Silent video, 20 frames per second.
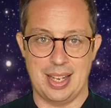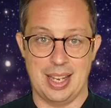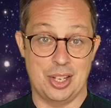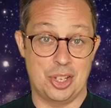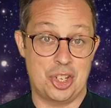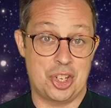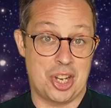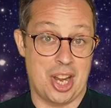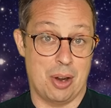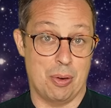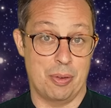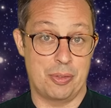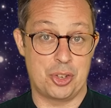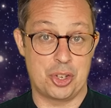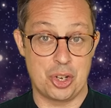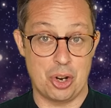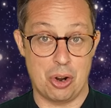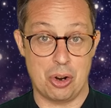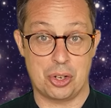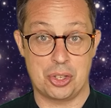its share of
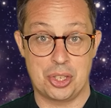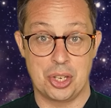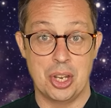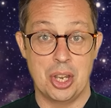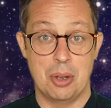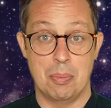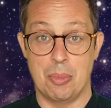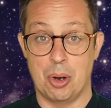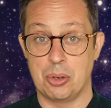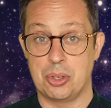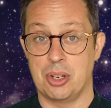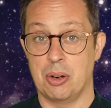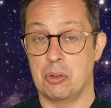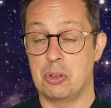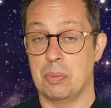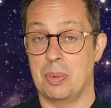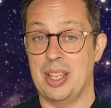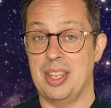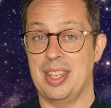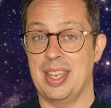shocks, most
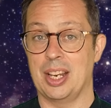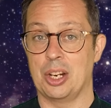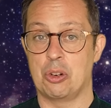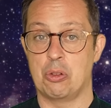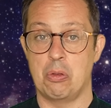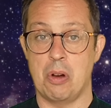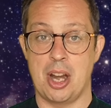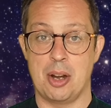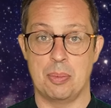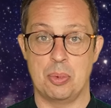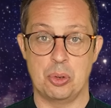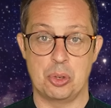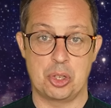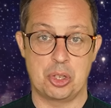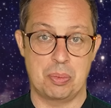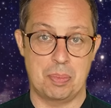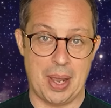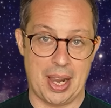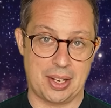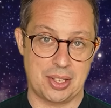notably the incredible
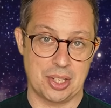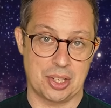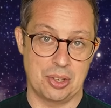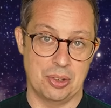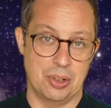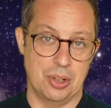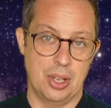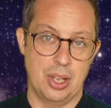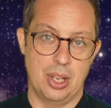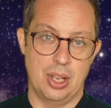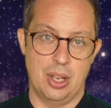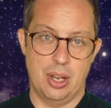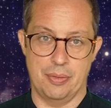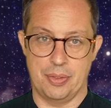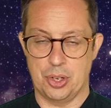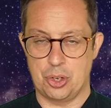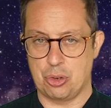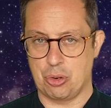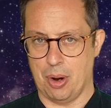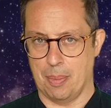spectacle of
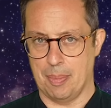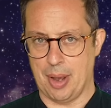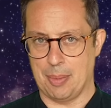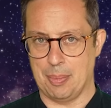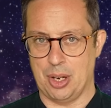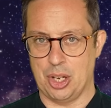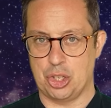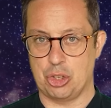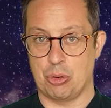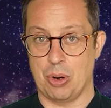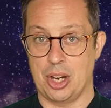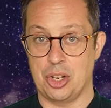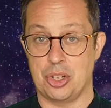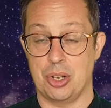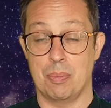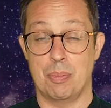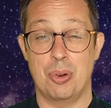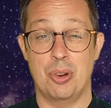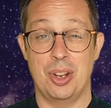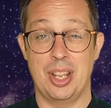the Trump
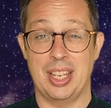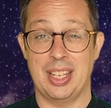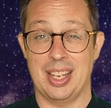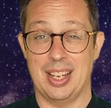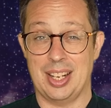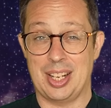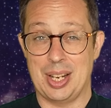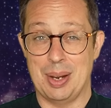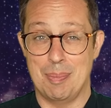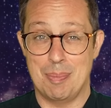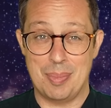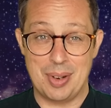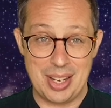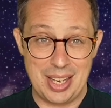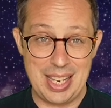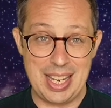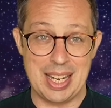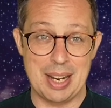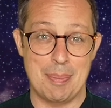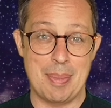administration pulling a
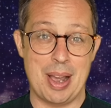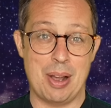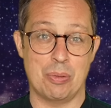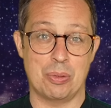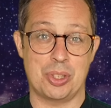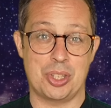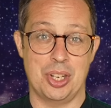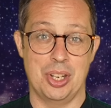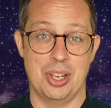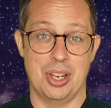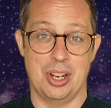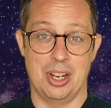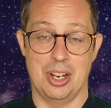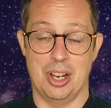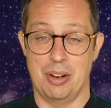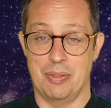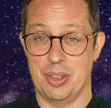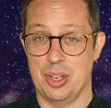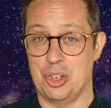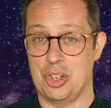complete about-turn
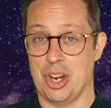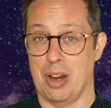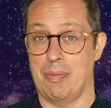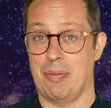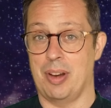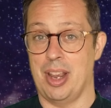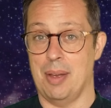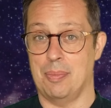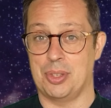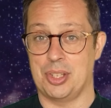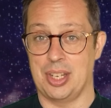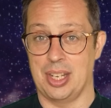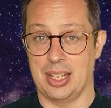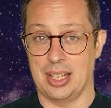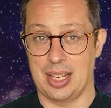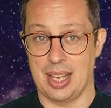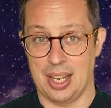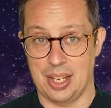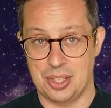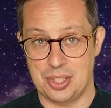over the Jeffrey Epstein
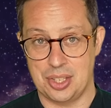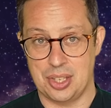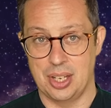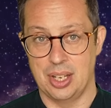case.